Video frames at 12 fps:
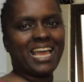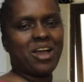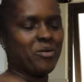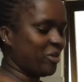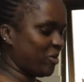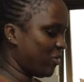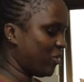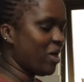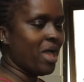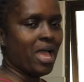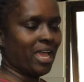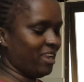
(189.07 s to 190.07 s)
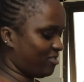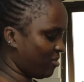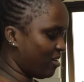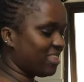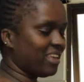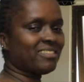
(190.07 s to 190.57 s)
how are you? Yes. It's
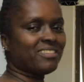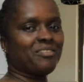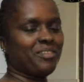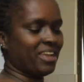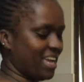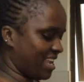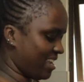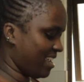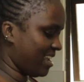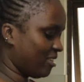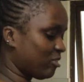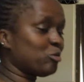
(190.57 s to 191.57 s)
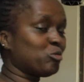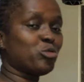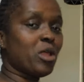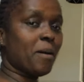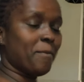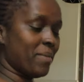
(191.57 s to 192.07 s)
all things African Nana. So
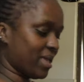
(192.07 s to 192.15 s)
today I'm